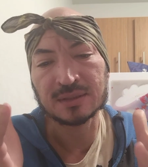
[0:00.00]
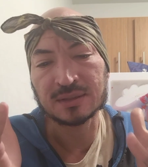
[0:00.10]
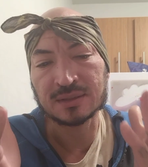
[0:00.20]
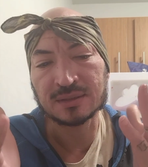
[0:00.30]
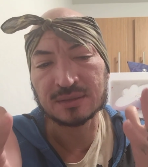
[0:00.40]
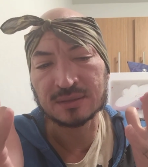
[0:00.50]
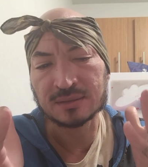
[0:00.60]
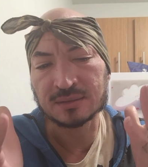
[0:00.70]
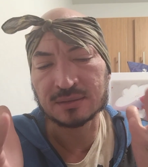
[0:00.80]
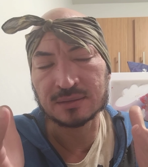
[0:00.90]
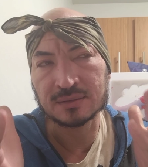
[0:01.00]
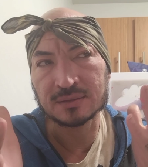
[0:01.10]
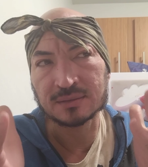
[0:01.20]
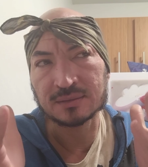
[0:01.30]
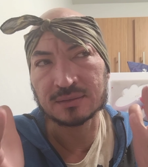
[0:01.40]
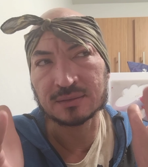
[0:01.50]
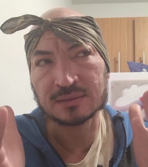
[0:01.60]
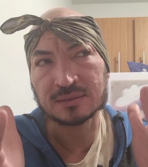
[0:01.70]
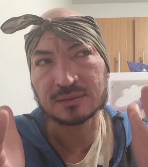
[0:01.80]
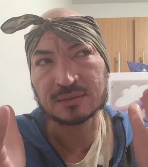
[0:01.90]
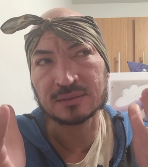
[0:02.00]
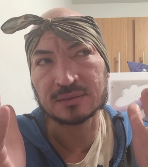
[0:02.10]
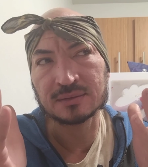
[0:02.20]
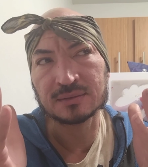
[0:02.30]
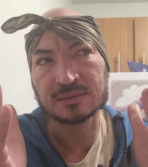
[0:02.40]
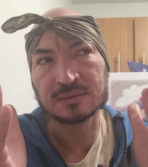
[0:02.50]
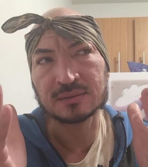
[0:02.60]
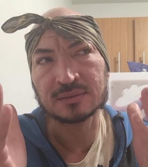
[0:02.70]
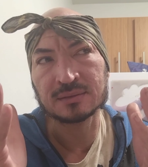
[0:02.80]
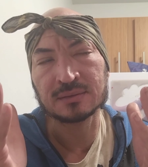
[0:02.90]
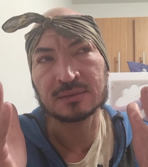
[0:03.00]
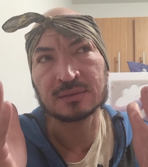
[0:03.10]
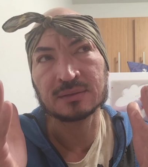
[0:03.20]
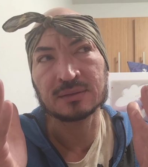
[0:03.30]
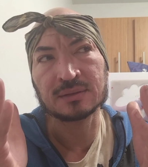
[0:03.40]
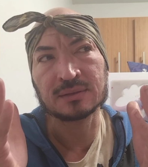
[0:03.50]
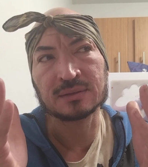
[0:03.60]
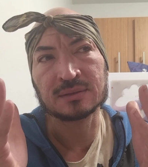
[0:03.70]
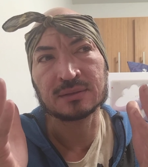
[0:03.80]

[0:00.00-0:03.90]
(no one is talking)